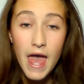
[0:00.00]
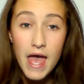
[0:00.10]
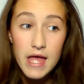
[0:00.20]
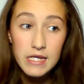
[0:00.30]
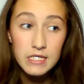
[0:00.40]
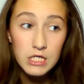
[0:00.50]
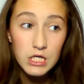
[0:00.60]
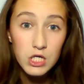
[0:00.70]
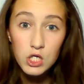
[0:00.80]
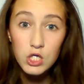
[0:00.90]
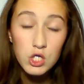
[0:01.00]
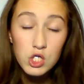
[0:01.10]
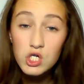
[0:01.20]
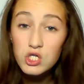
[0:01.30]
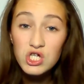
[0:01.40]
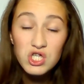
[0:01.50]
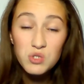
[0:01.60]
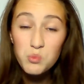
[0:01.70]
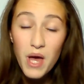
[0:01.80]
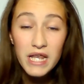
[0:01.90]
and you're
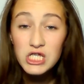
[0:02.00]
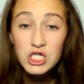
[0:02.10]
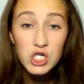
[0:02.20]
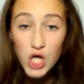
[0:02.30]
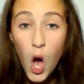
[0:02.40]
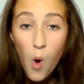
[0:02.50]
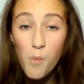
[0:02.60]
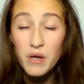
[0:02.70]
just ready to go,